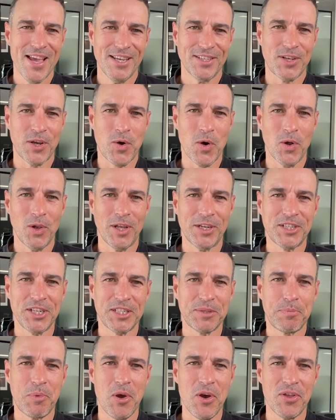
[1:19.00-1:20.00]
So
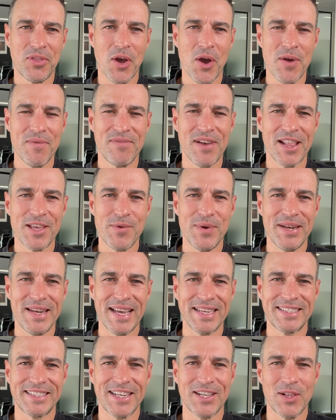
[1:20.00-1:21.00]
CoreLogic's Perth Home Value
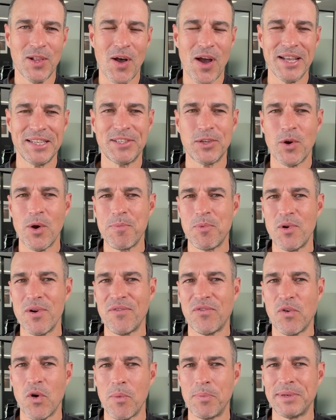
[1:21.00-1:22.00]
Index declined
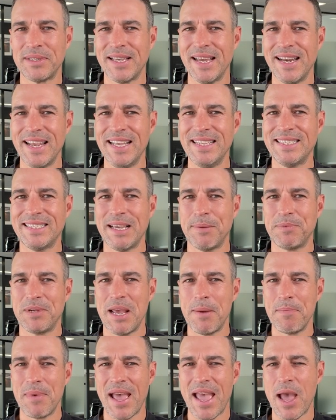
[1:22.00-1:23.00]
0.4% in
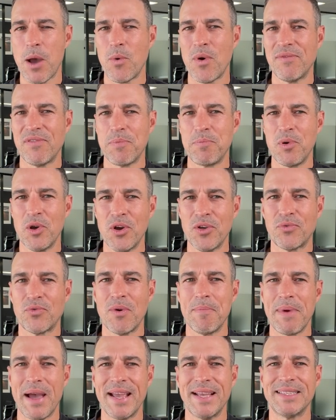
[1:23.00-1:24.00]
September. However, Perth
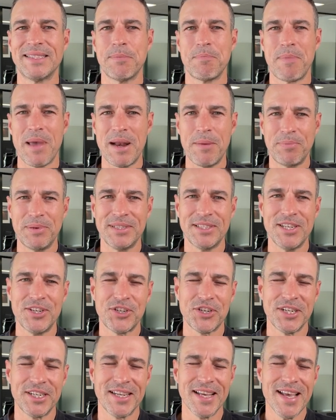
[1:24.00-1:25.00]
remains better
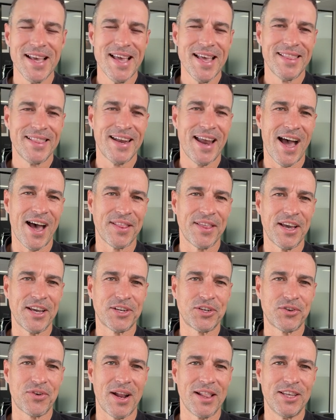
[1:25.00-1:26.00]
positioned than other
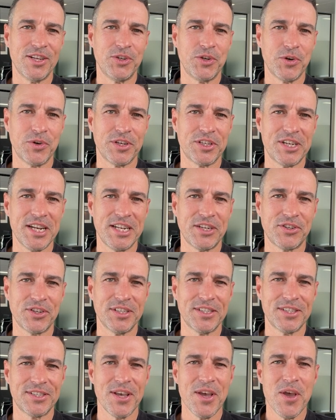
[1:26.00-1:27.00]
Australian
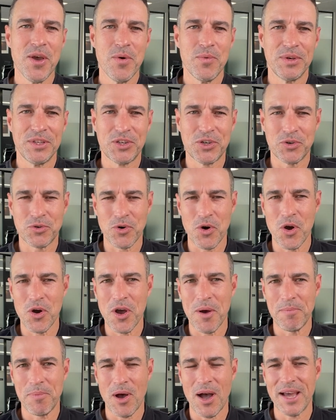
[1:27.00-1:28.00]
jurisdictions with
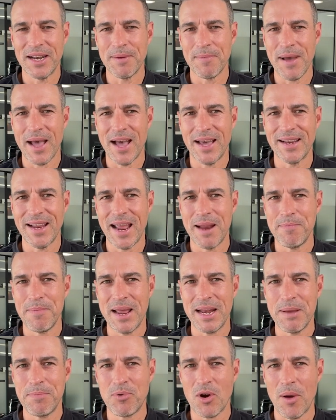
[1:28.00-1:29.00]
strong buyer demand and
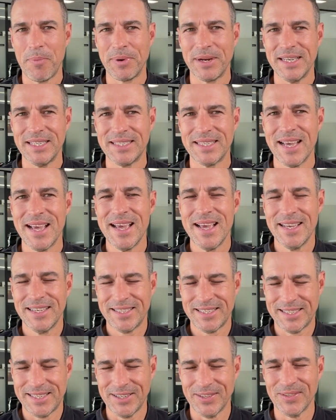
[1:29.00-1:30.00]
many properties
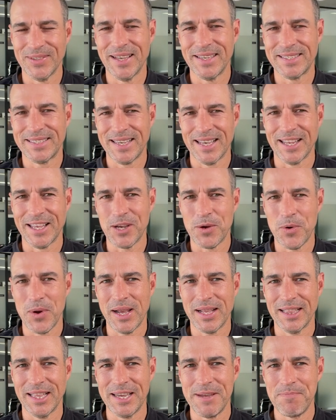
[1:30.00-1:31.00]
still selling
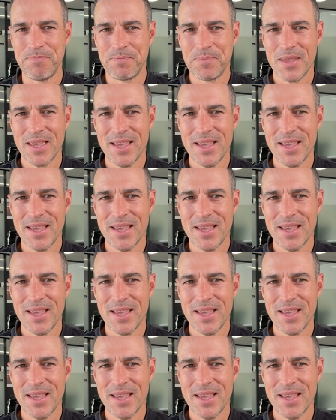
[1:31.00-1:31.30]
quickly.